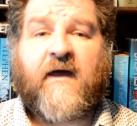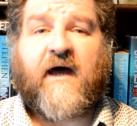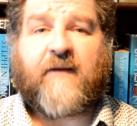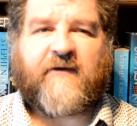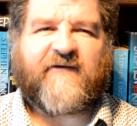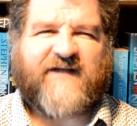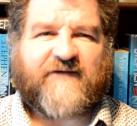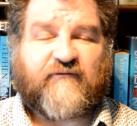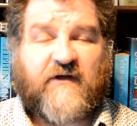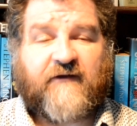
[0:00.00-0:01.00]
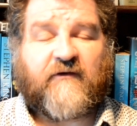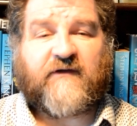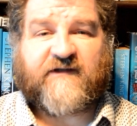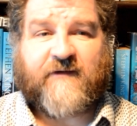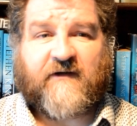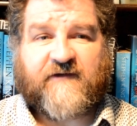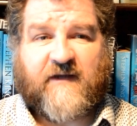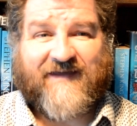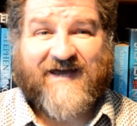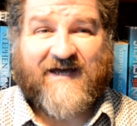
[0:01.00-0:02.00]
Because that's really the only spare time
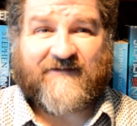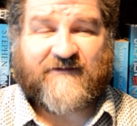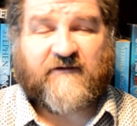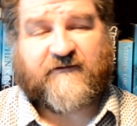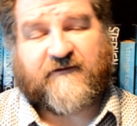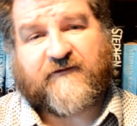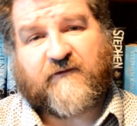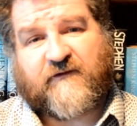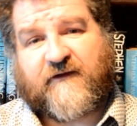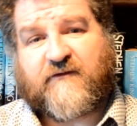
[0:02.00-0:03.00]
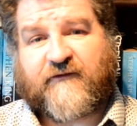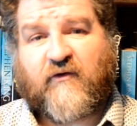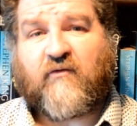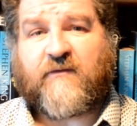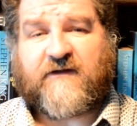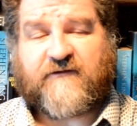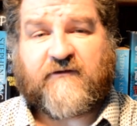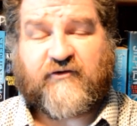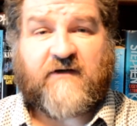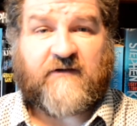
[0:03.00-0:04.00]
he has, because as soon as he goes home he's
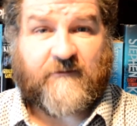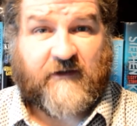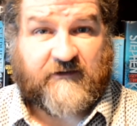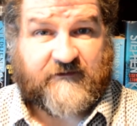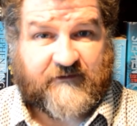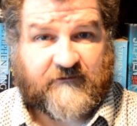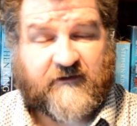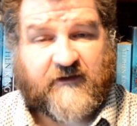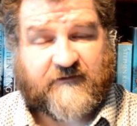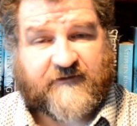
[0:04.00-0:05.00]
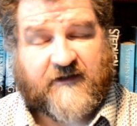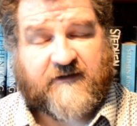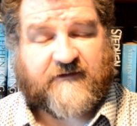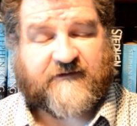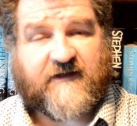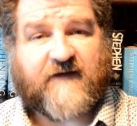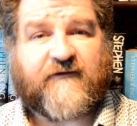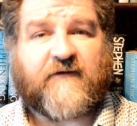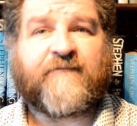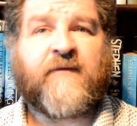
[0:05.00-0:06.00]
generally minding his niece and
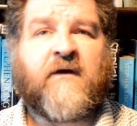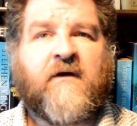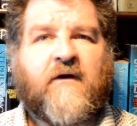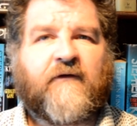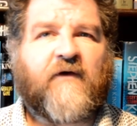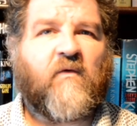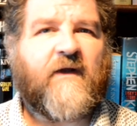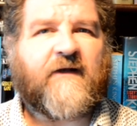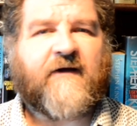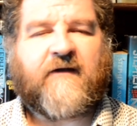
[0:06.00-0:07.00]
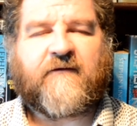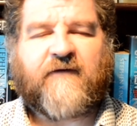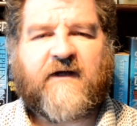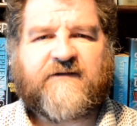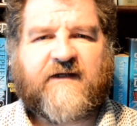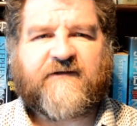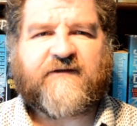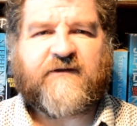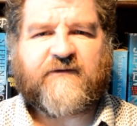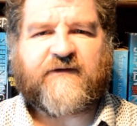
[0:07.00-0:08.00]
nephew. So Will kind of finds
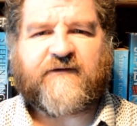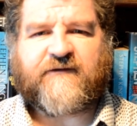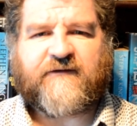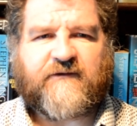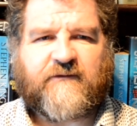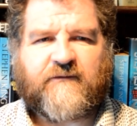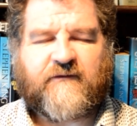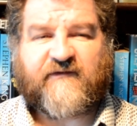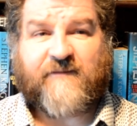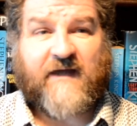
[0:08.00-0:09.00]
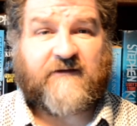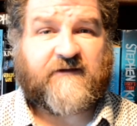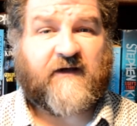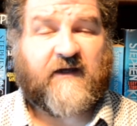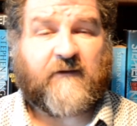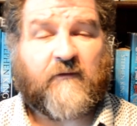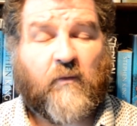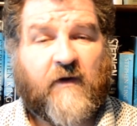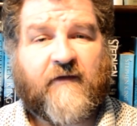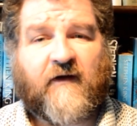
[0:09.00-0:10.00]
excuses to spend time
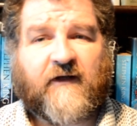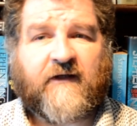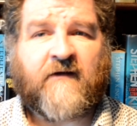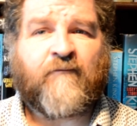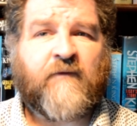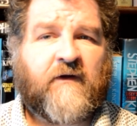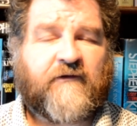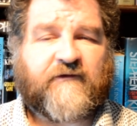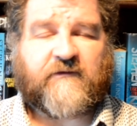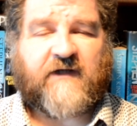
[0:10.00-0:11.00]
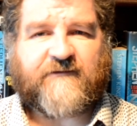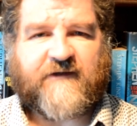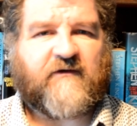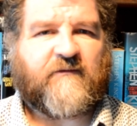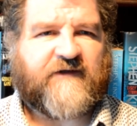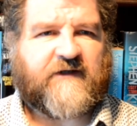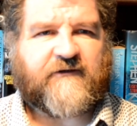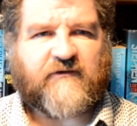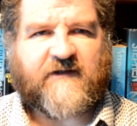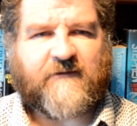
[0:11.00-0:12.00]
with Ollie. Sometimes he comes in to do
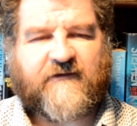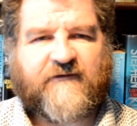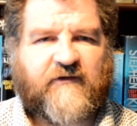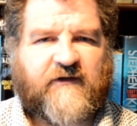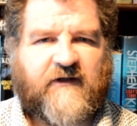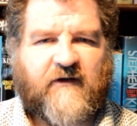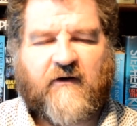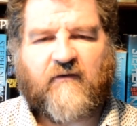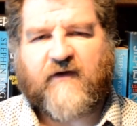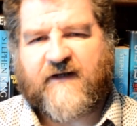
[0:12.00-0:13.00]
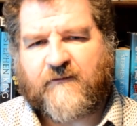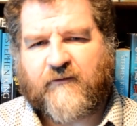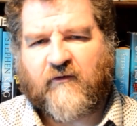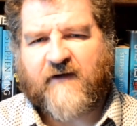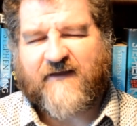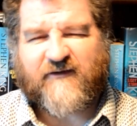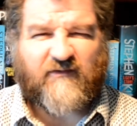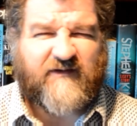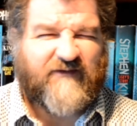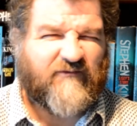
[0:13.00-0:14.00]
a little bit of study or read a book, and they
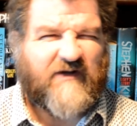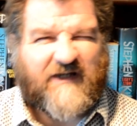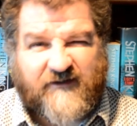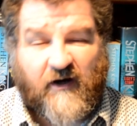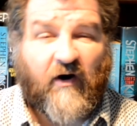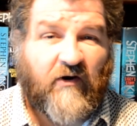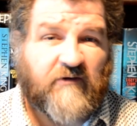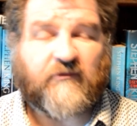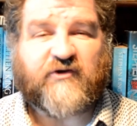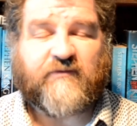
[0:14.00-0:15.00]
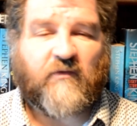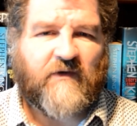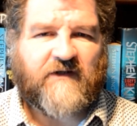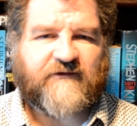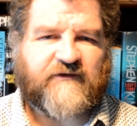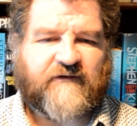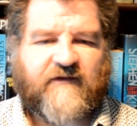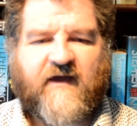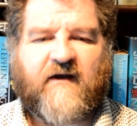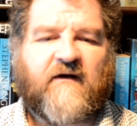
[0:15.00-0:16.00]
don't even really talk much, but Will is just
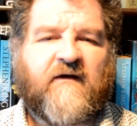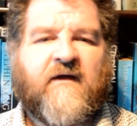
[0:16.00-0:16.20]
there.